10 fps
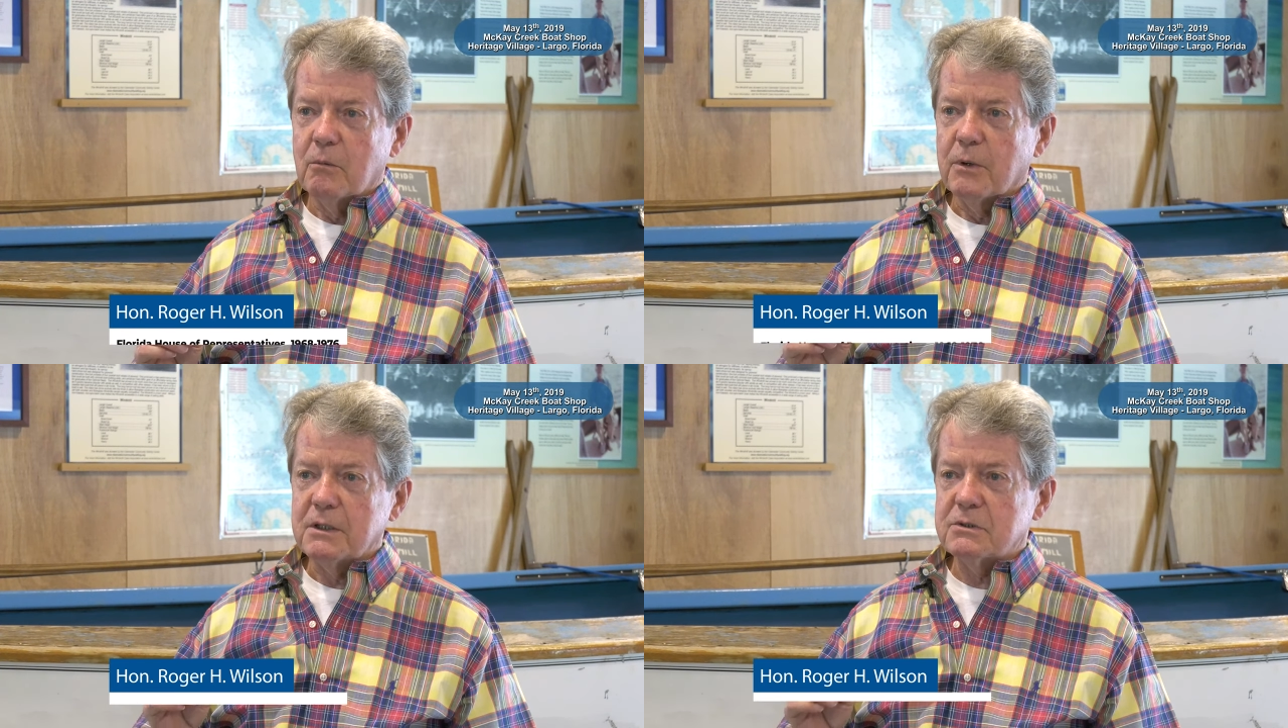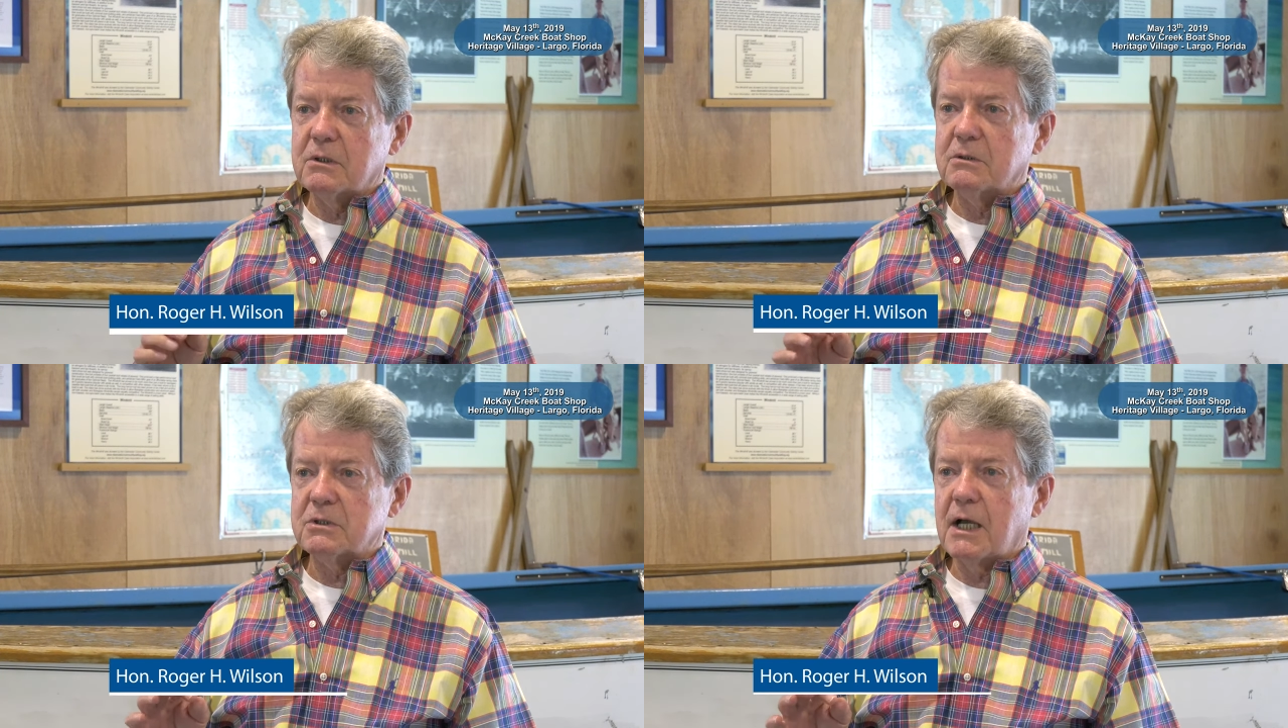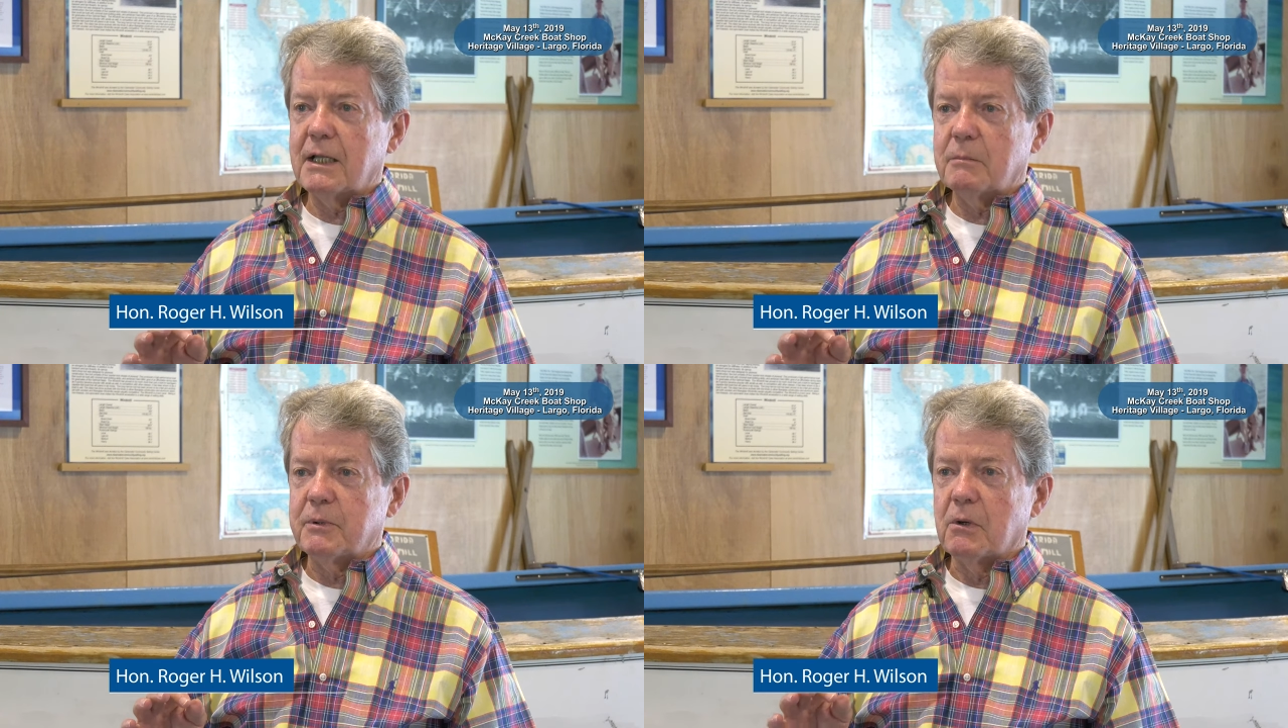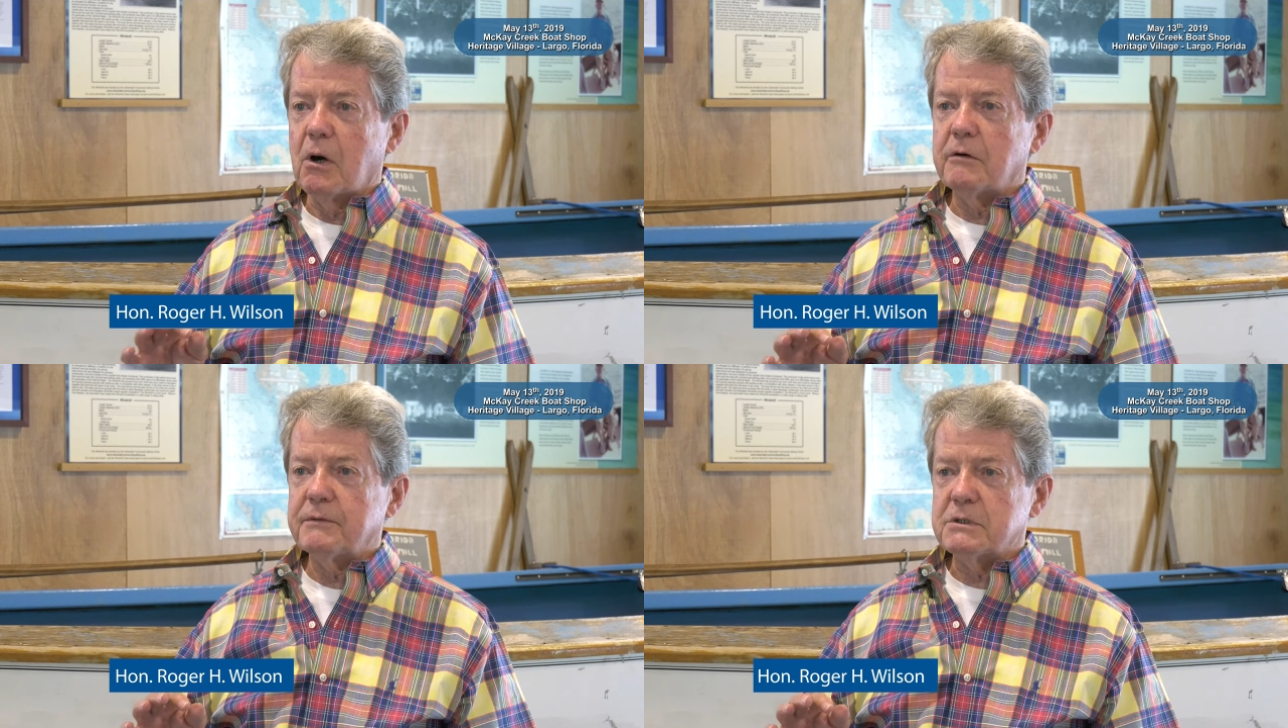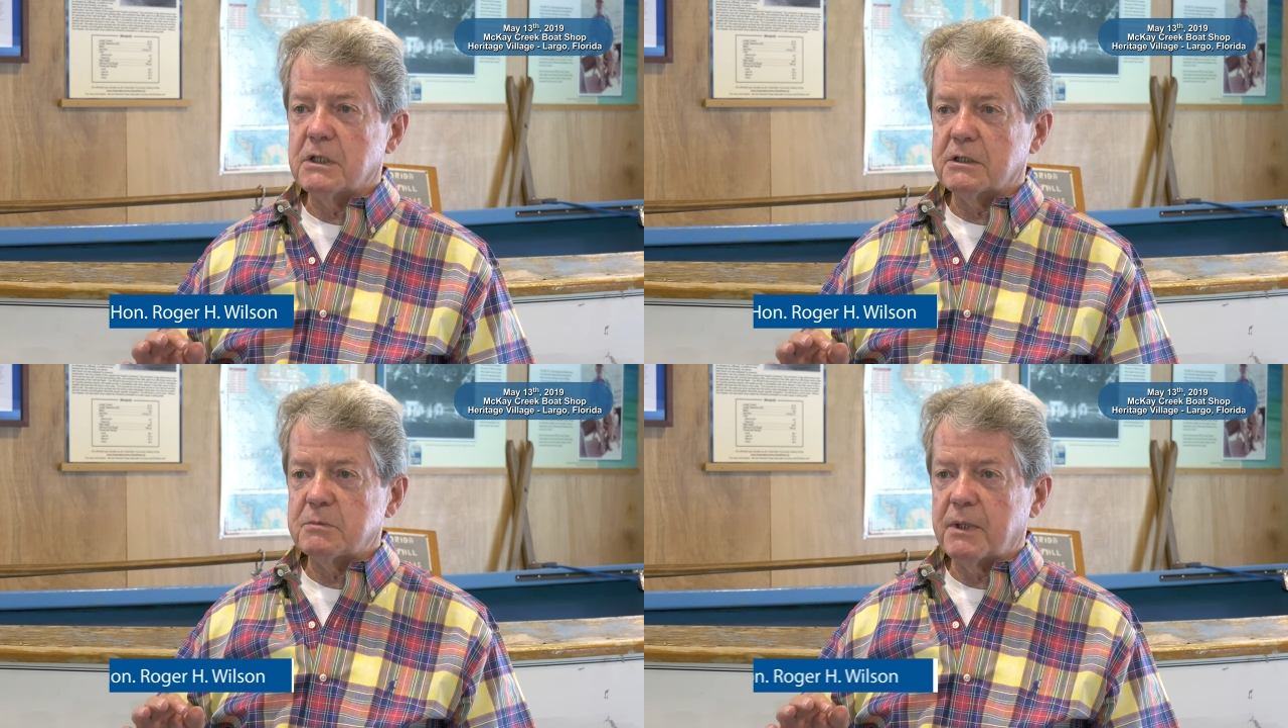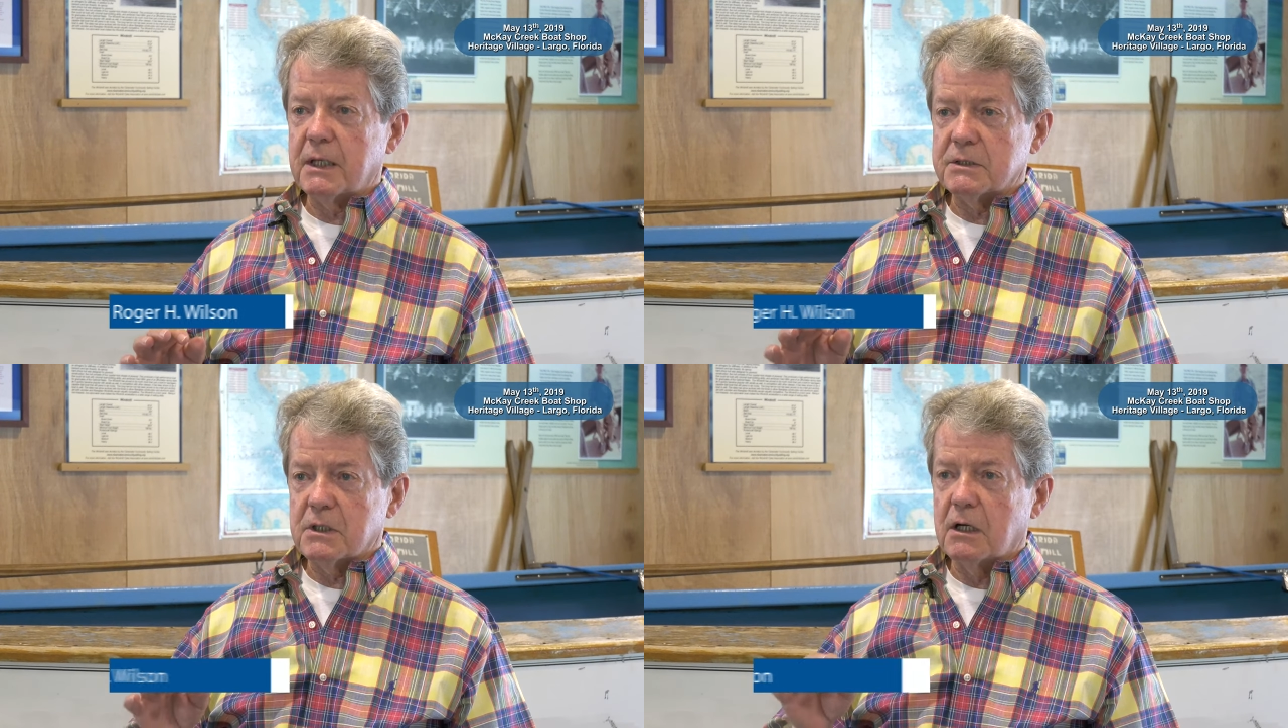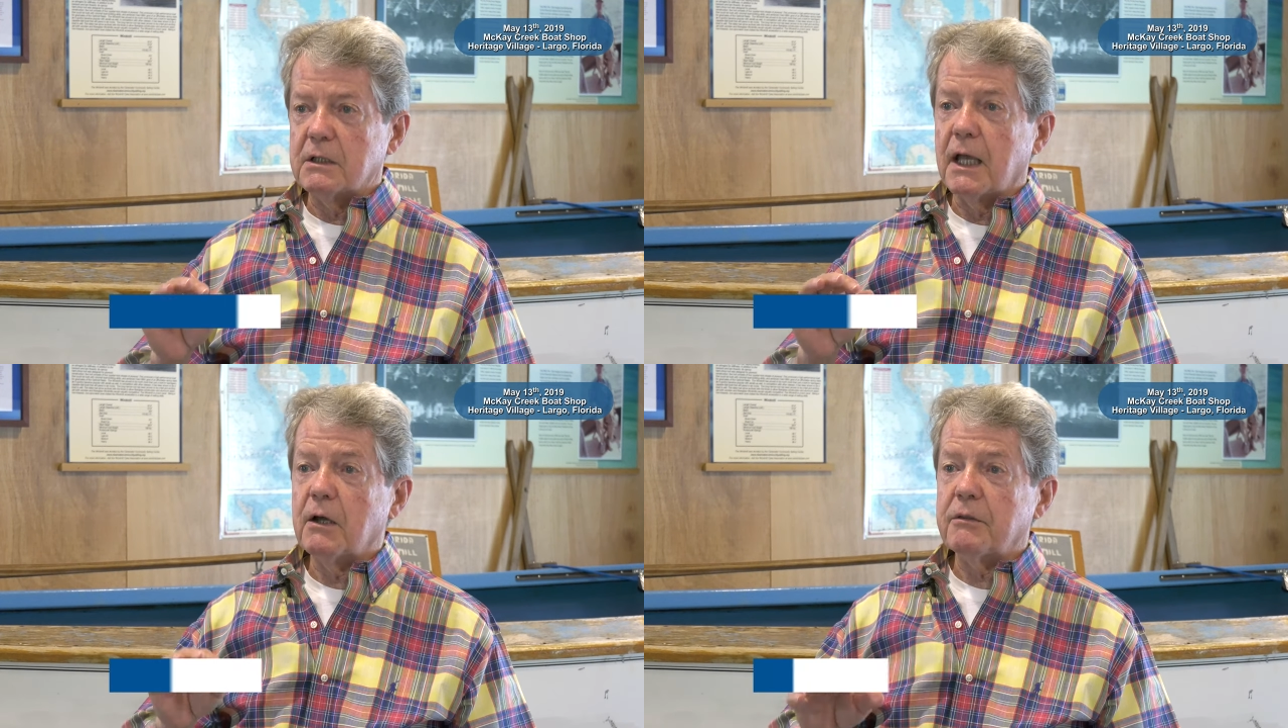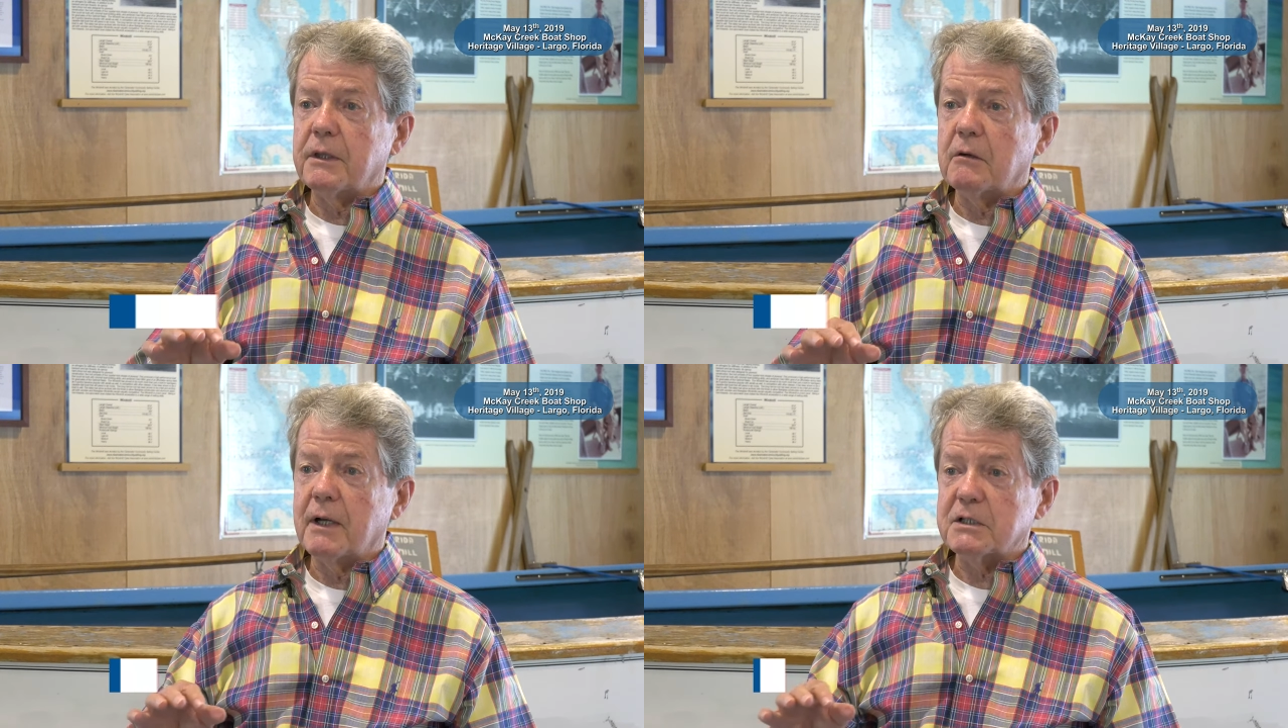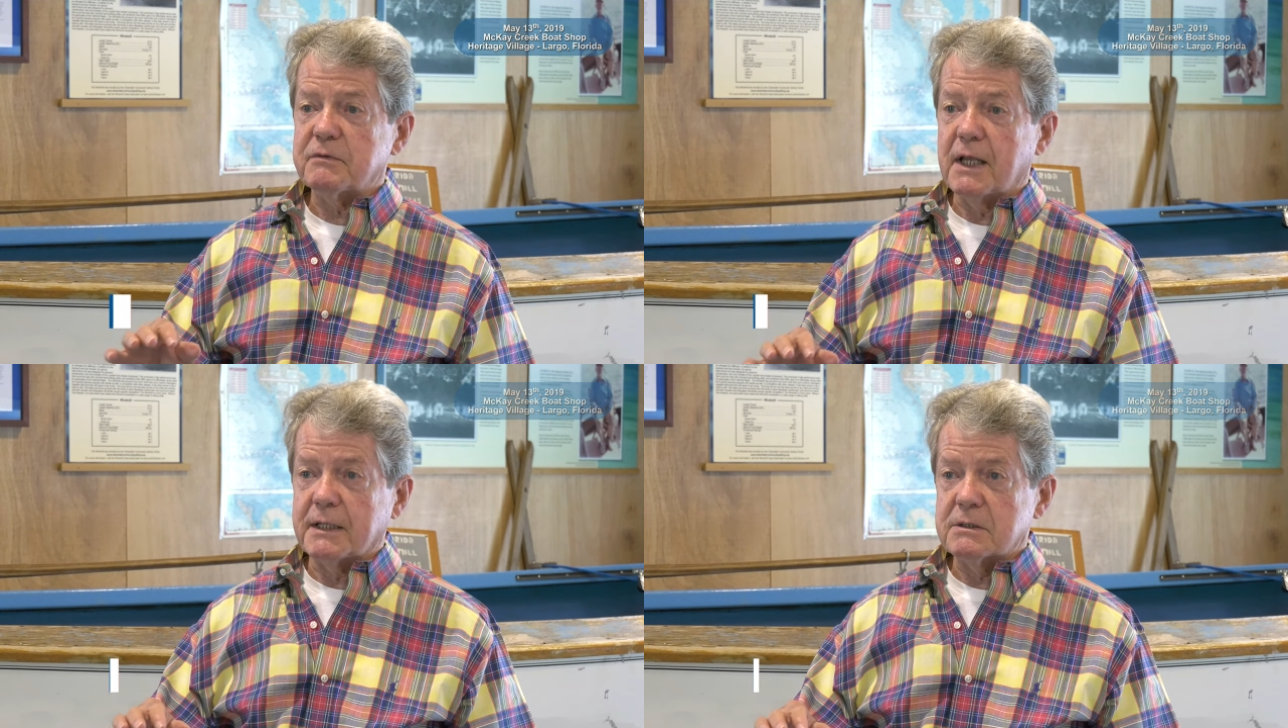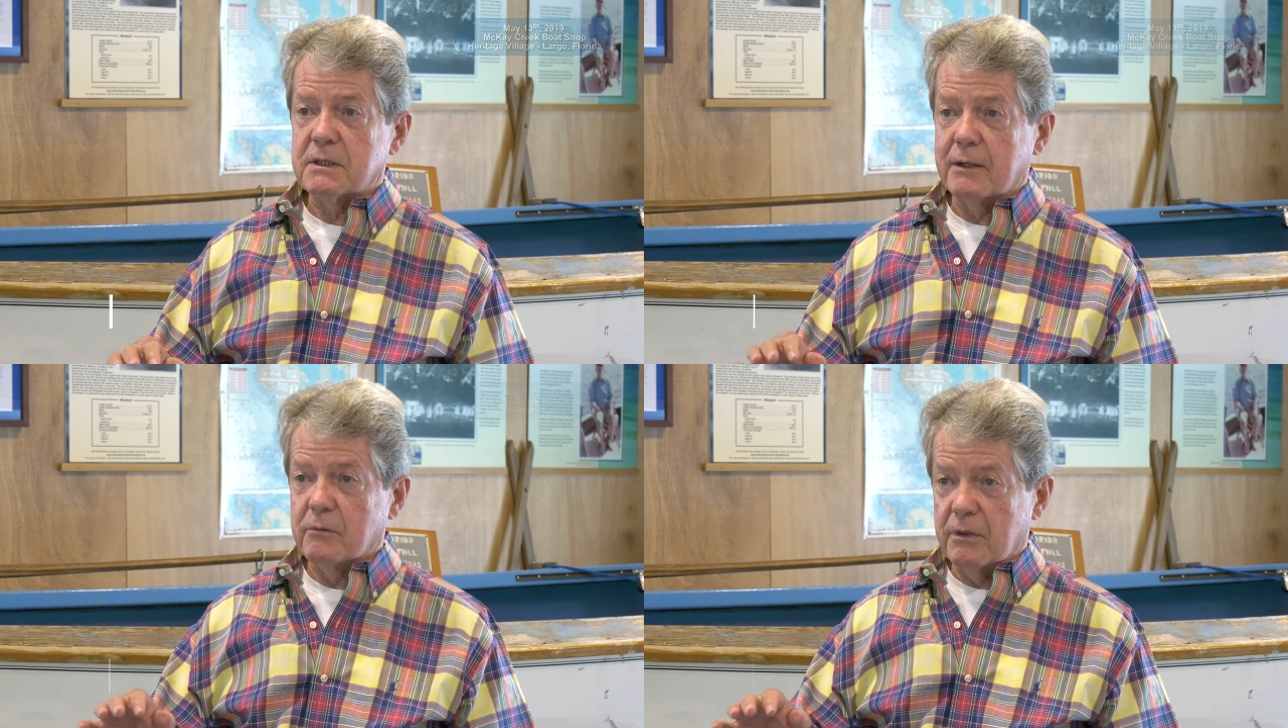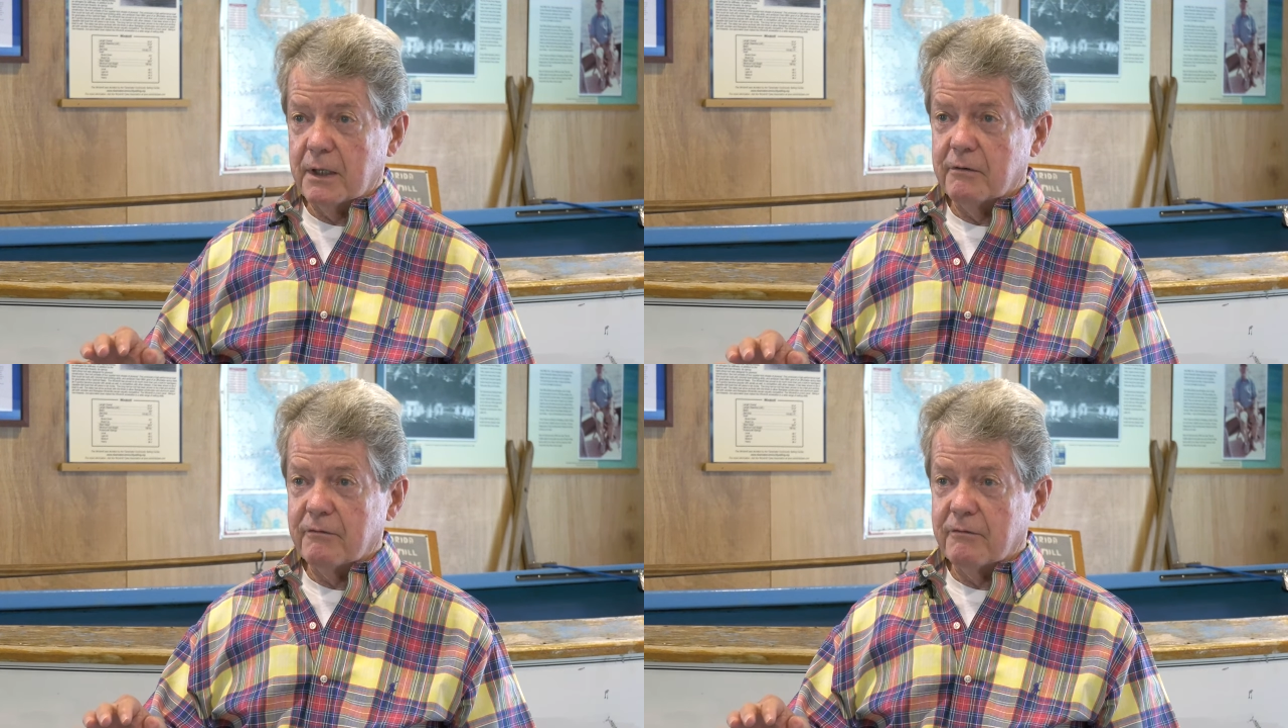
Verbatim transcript: we used to go scalloping off of Johns Pass on the healthy grass flats that were then